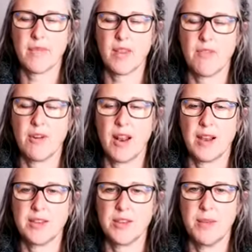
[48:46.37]

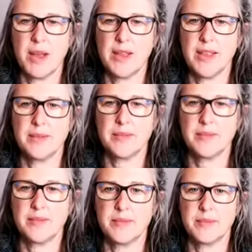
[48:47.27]
Relax your belly
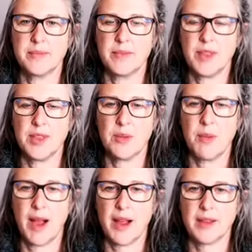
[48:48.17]
and your
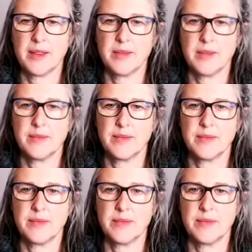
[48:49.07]
back
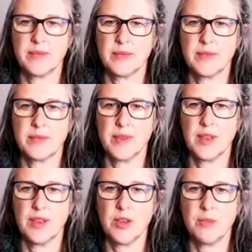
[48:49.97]

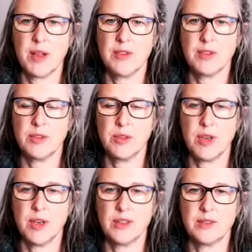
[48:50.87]
and your pelvic
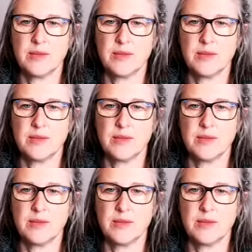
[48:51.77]
floor.